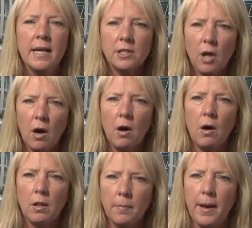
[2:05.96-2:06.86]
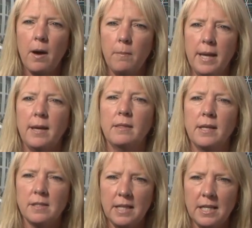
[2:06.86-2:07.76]
It's all about making
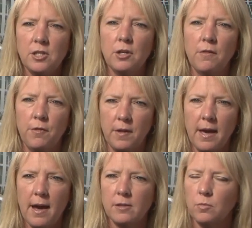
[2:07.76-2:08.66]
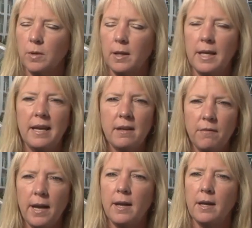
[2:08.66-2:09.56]
things easier for the guests, really
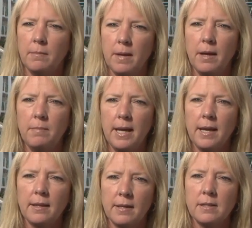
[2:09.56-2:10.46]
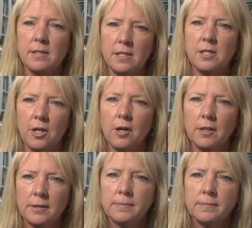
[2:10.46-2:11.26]
innovating and, and making things easier.